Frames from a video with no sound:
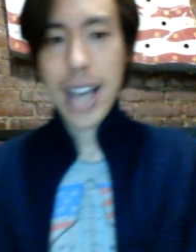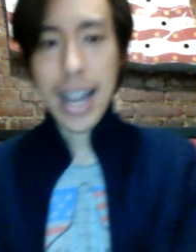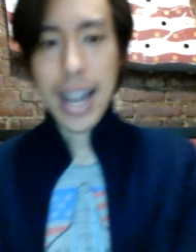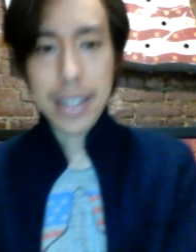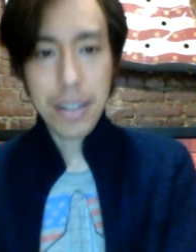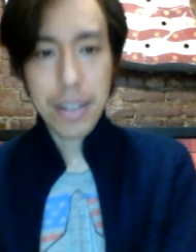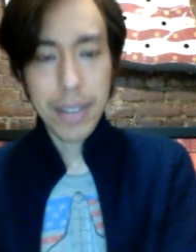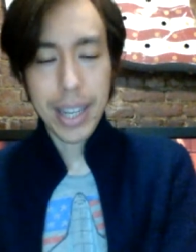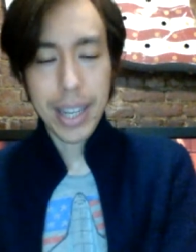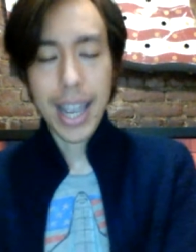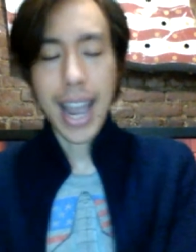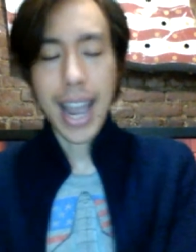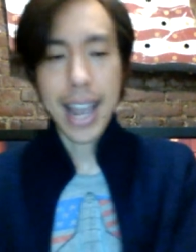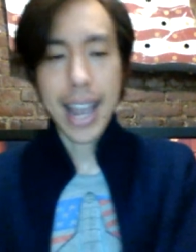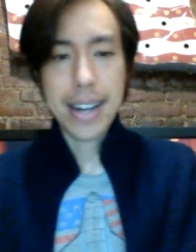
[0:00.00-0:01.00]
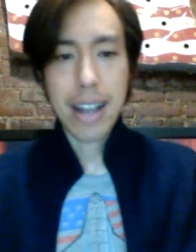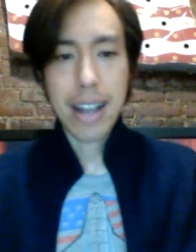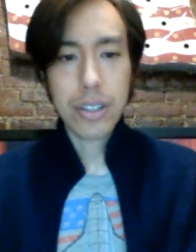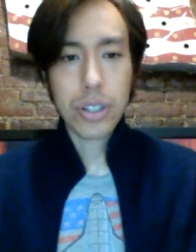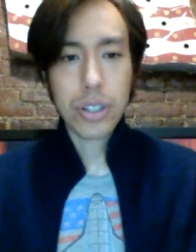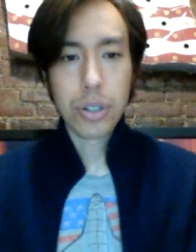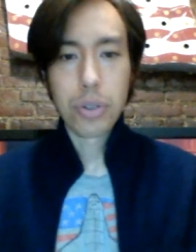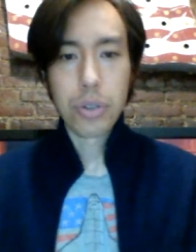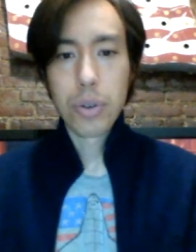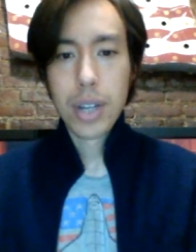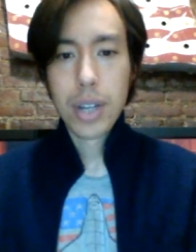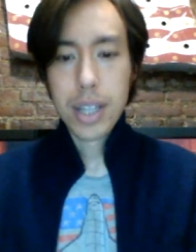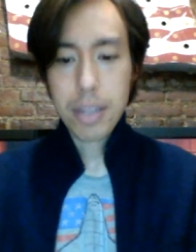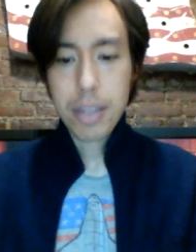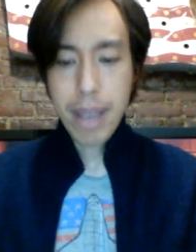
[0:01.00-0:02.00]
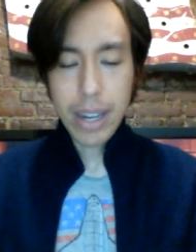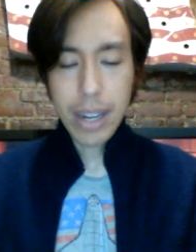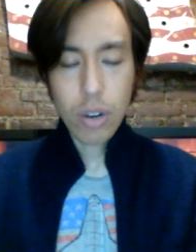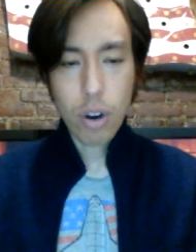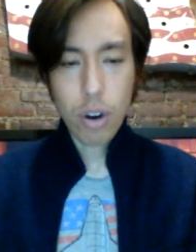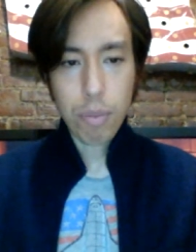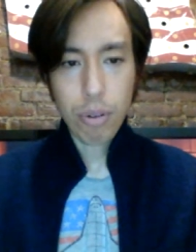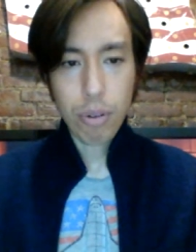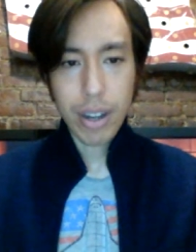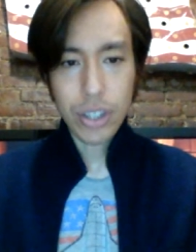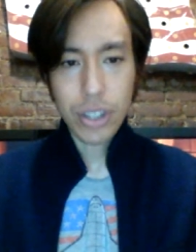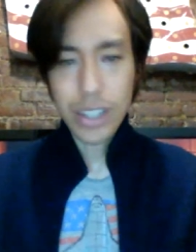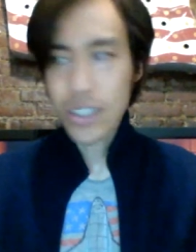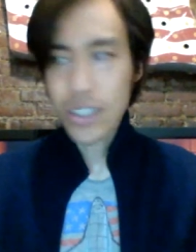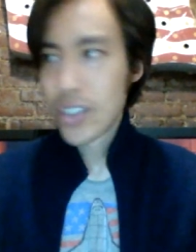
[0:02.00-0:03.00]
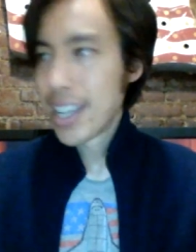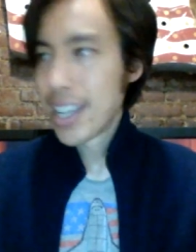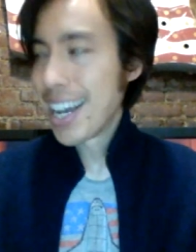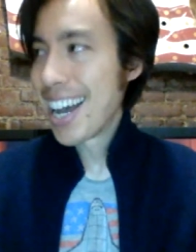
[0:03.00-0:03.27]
and giving handouts to the mega corporations,